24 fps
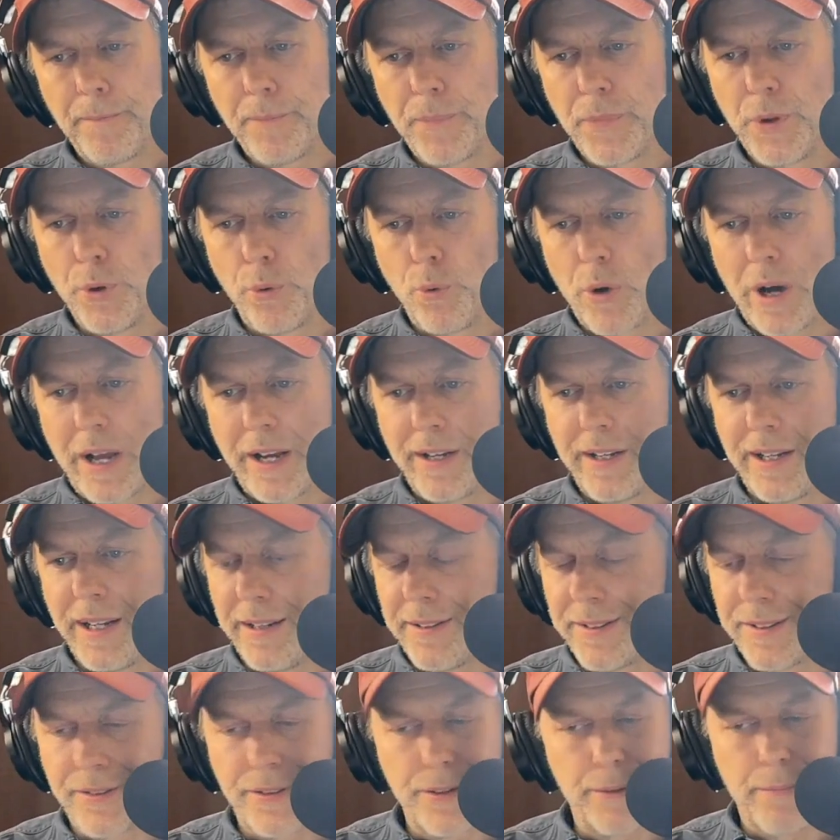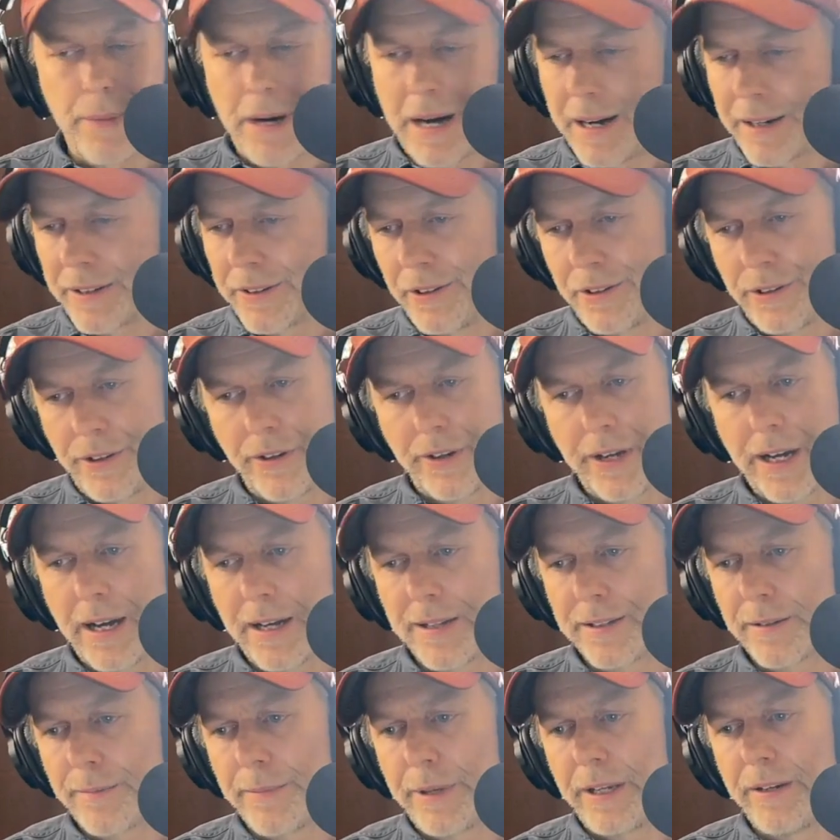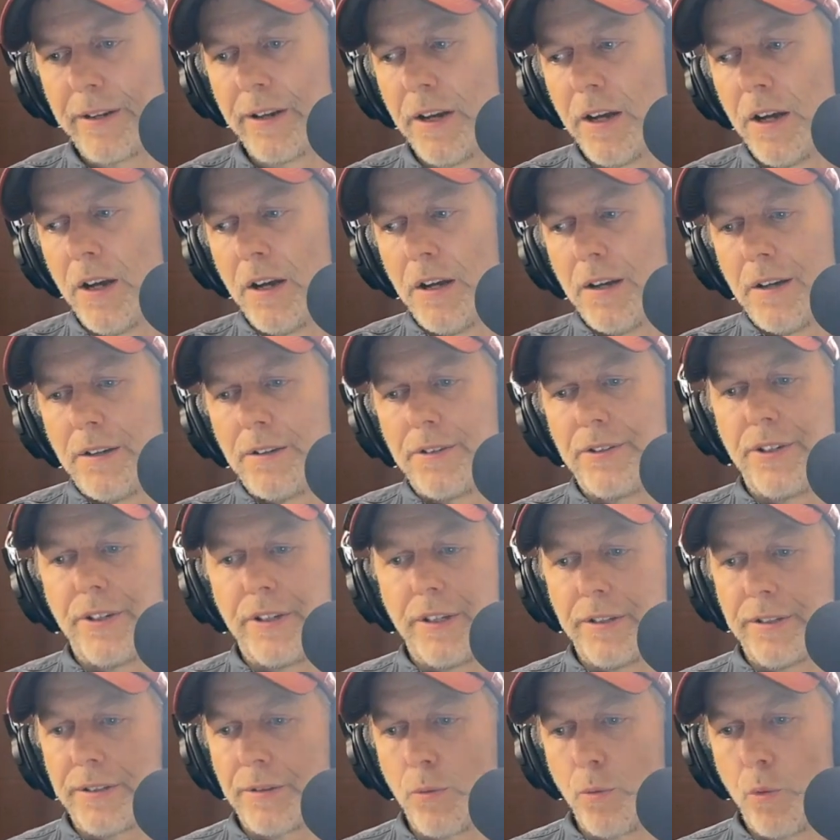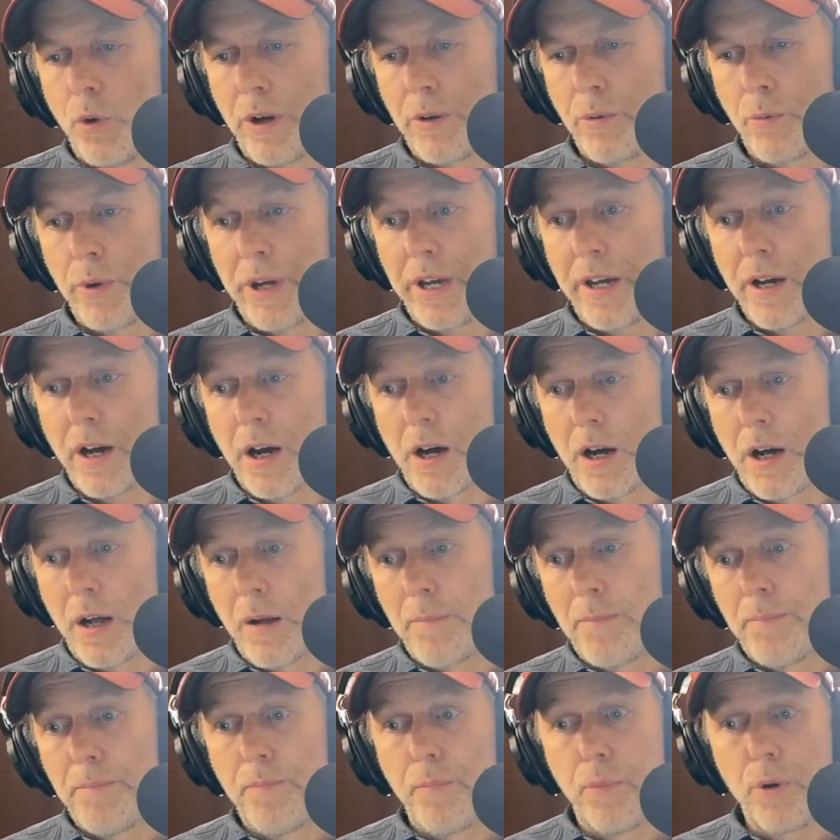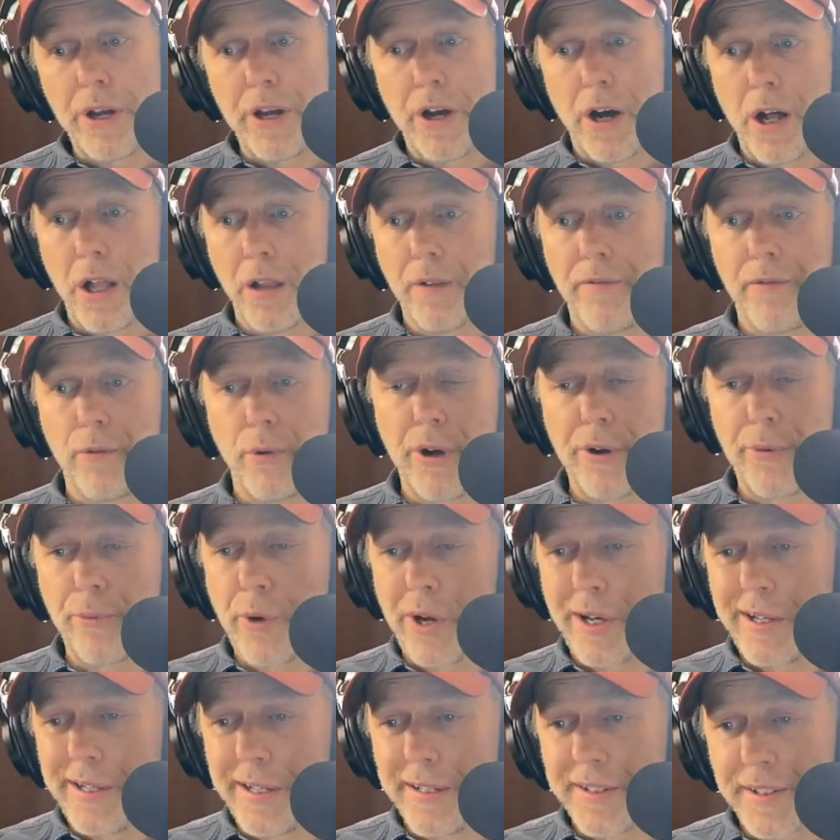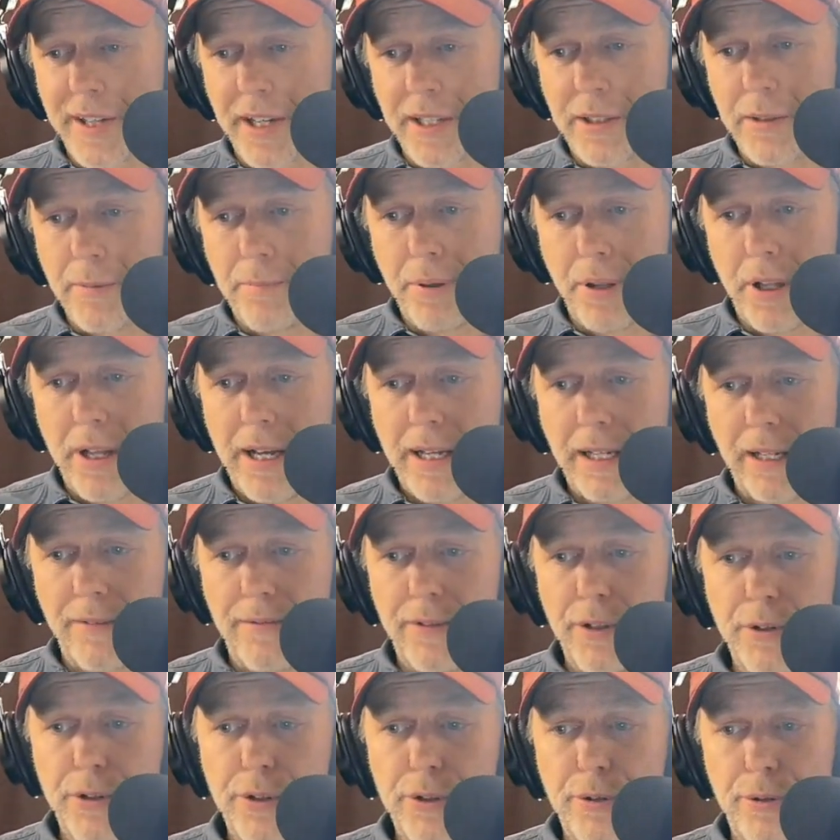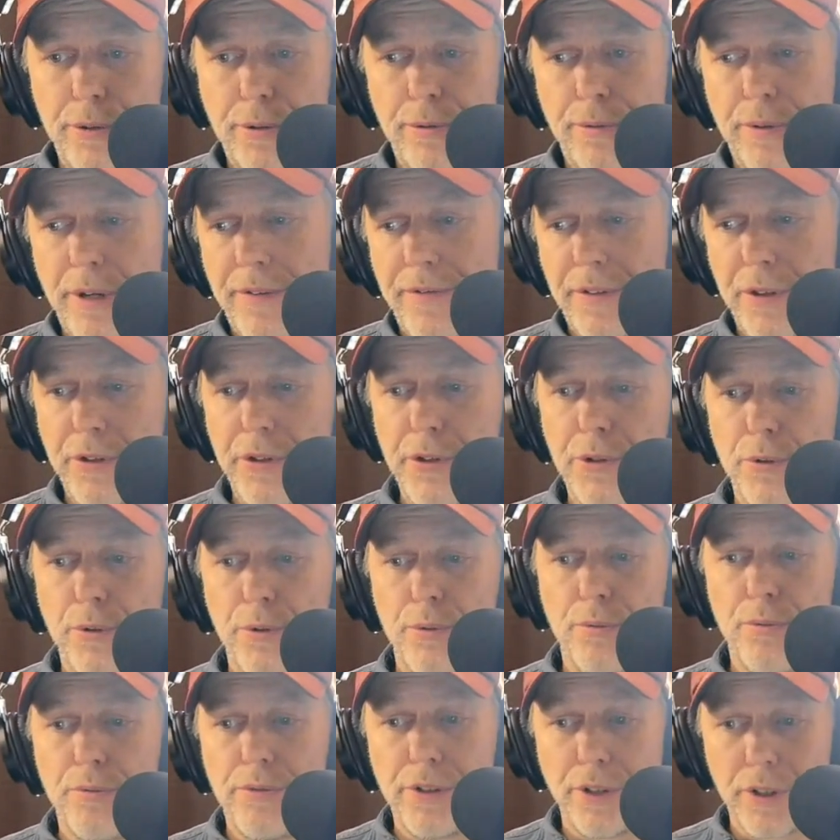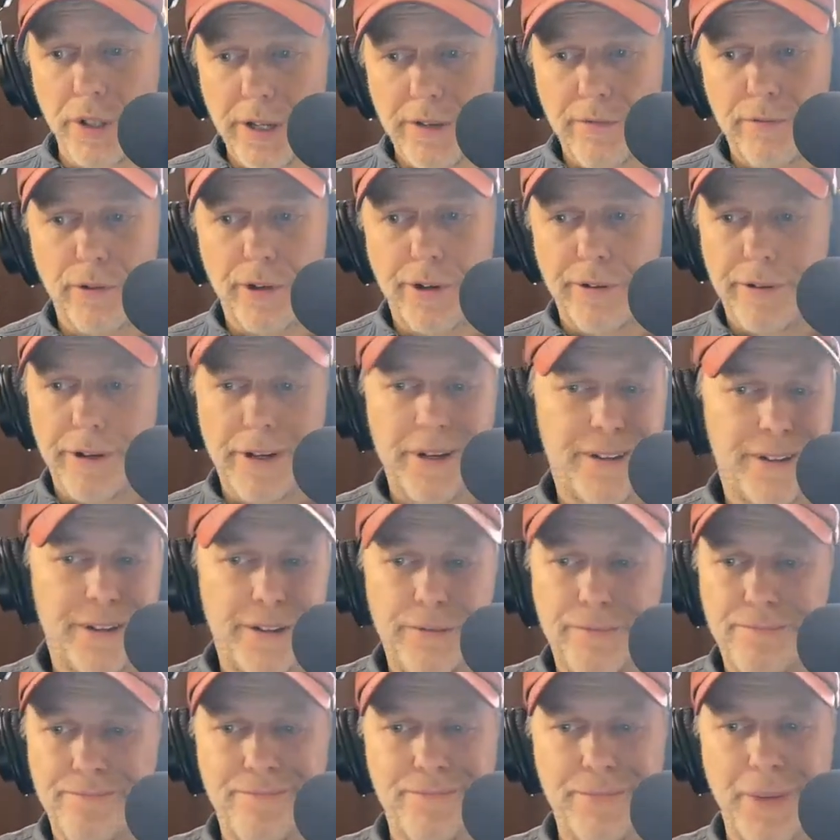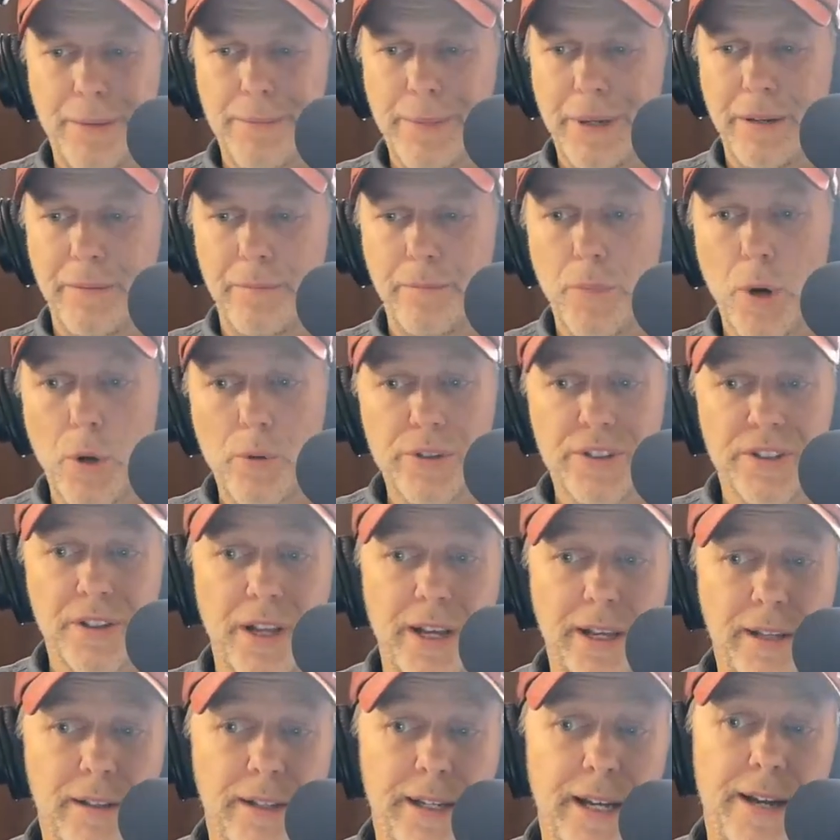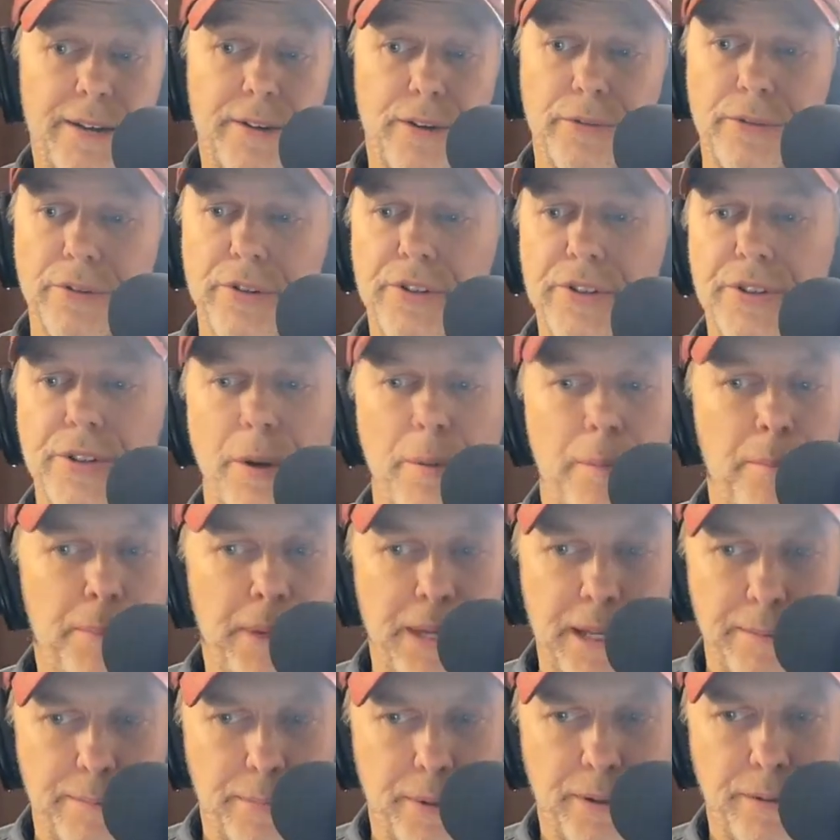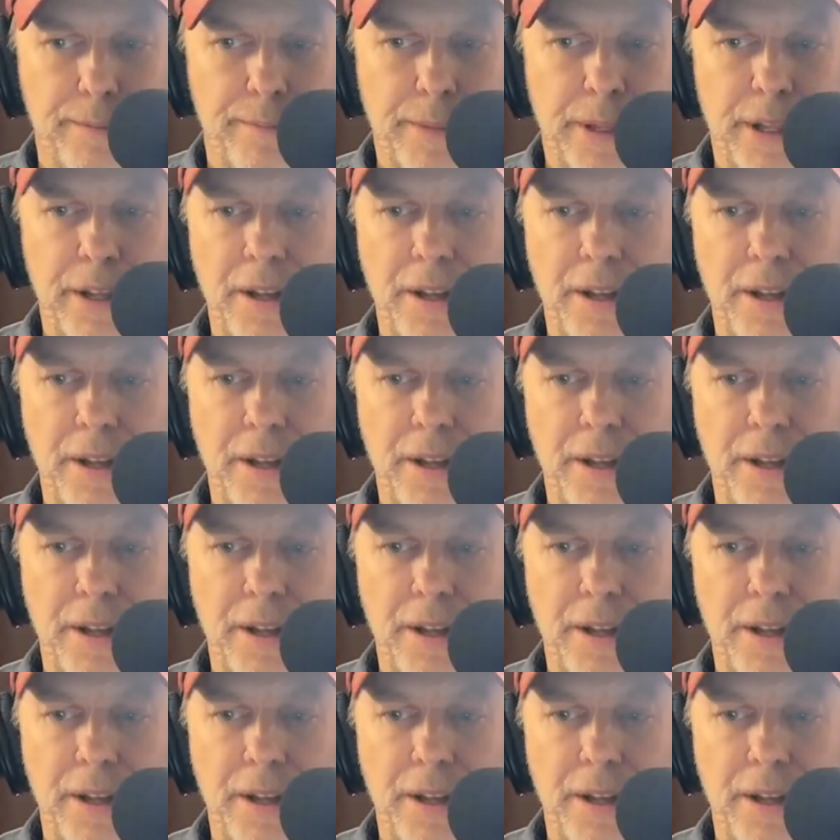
the wendy's debacle you guys i mean geez, we all we all avoid Wendy's like the plague. If you do if you do delivery, right? You, I mean, most likely, I know there's some people,